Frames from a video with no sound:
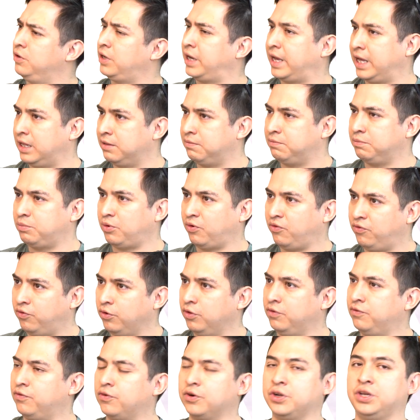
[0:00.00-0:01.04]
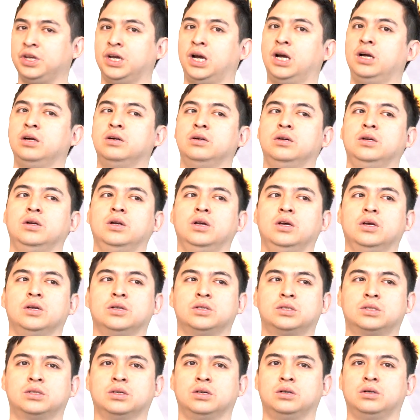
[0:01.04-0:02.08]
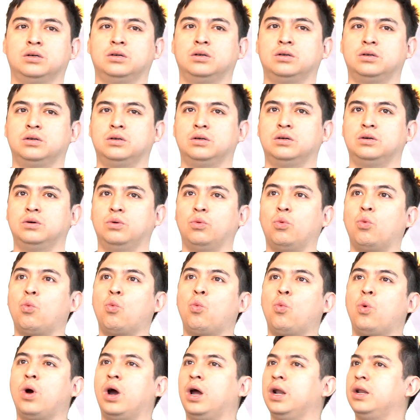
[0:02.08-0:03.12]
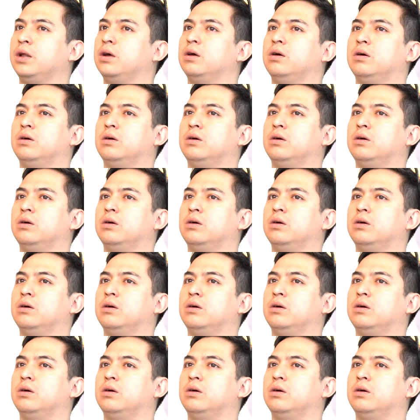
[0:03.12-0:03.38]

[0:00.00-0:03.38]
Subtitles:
helpful for you. So for